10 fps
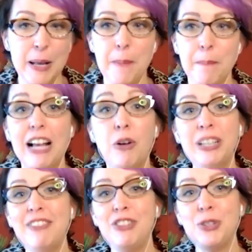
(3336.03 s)
But I will
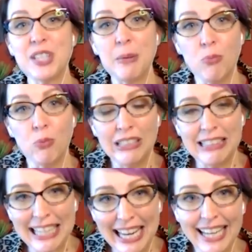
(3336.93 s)
give you some
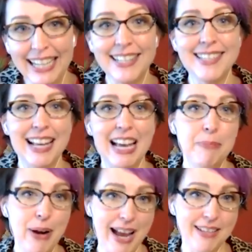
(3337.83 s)
really hands-on
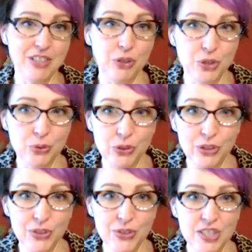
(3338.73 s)
practical
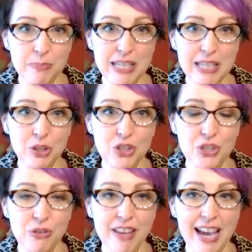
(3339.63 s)
tools to be able to
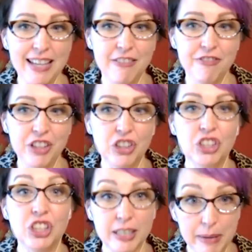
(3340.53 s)
do that and feel
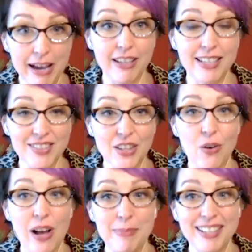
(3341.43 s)
good about it. So
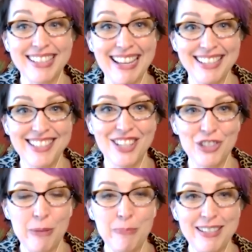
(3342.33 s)
I'm excited to
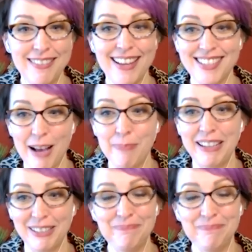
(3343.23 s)
jump into that topic.